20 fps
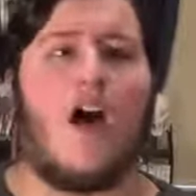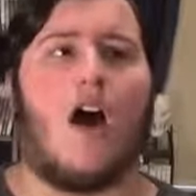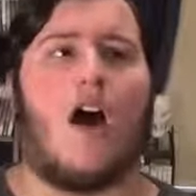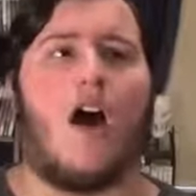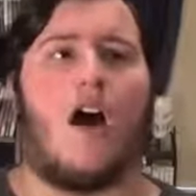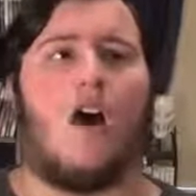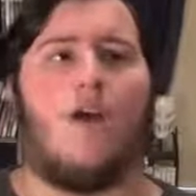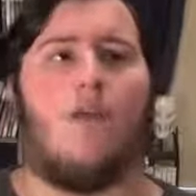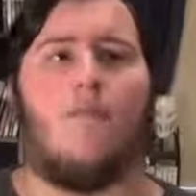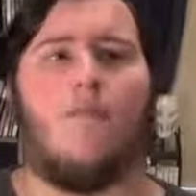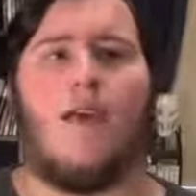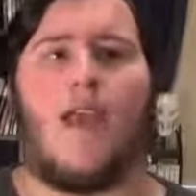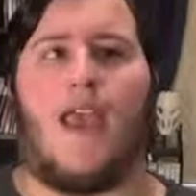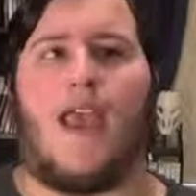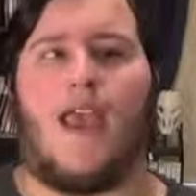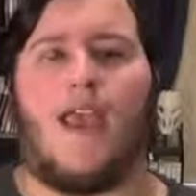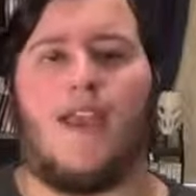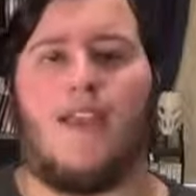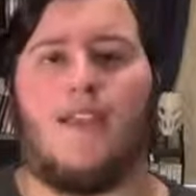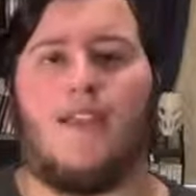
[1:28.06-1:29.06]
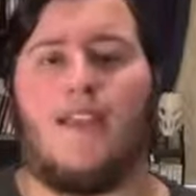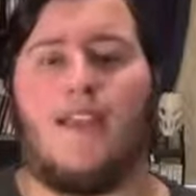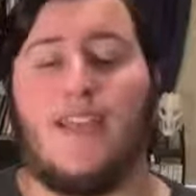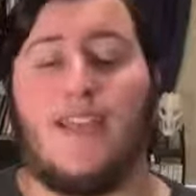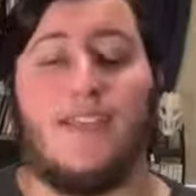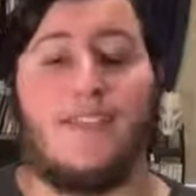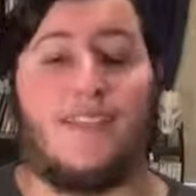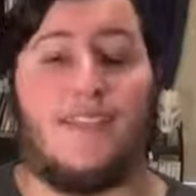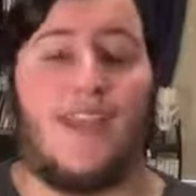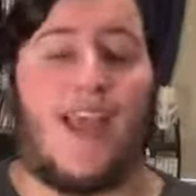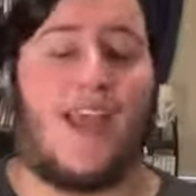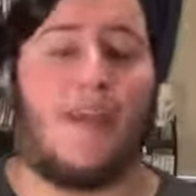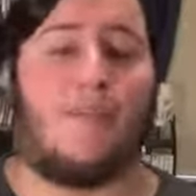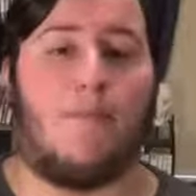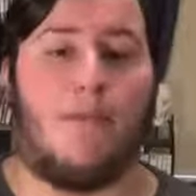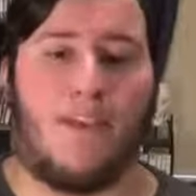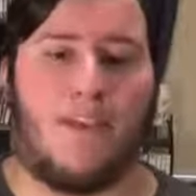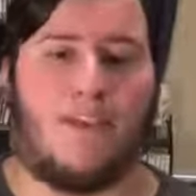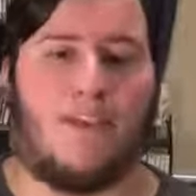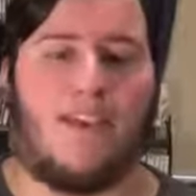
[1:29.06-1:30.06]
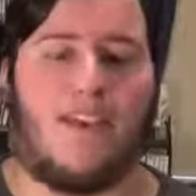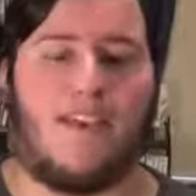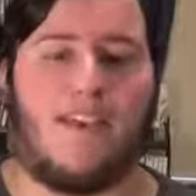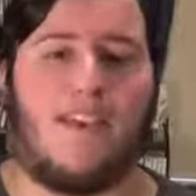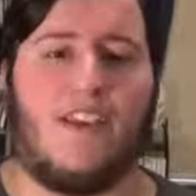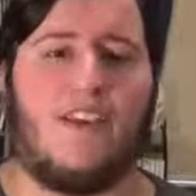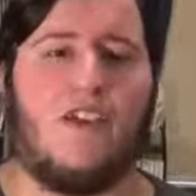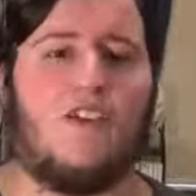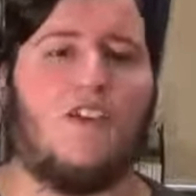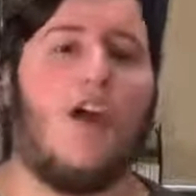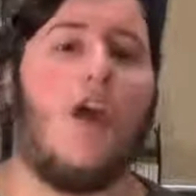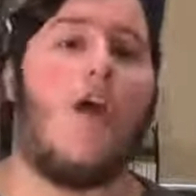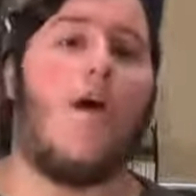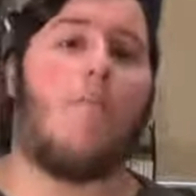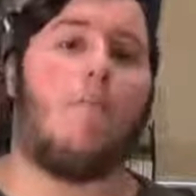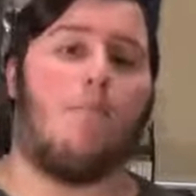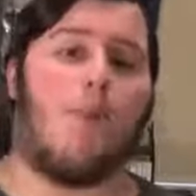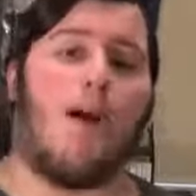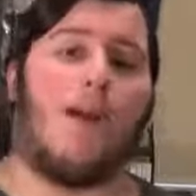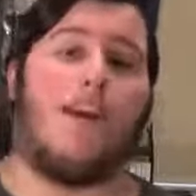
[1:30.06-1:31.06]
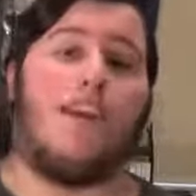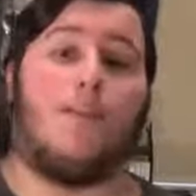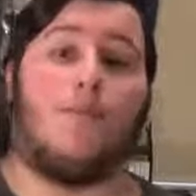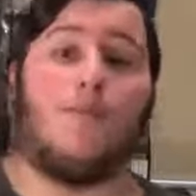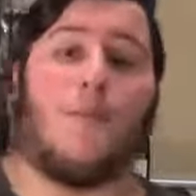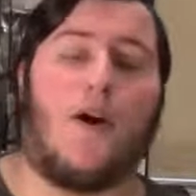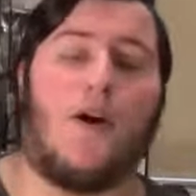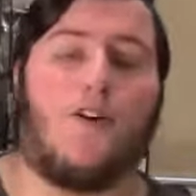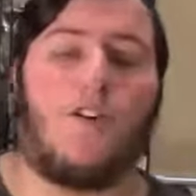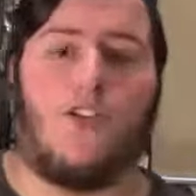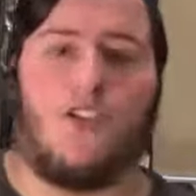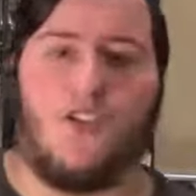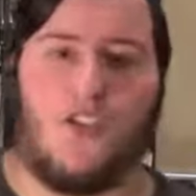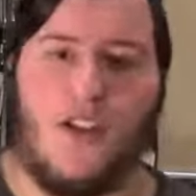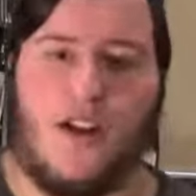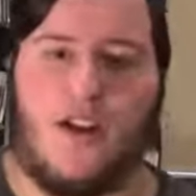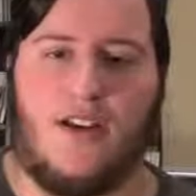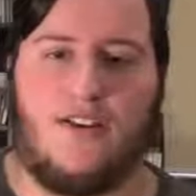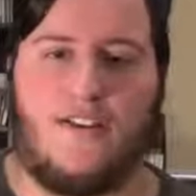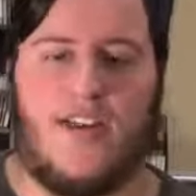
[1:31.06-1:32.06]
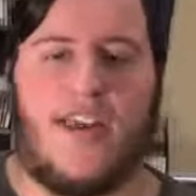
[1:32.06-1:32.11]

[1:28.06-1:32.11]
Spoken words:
And he gets attacked but doesn't get killed, but his partner does.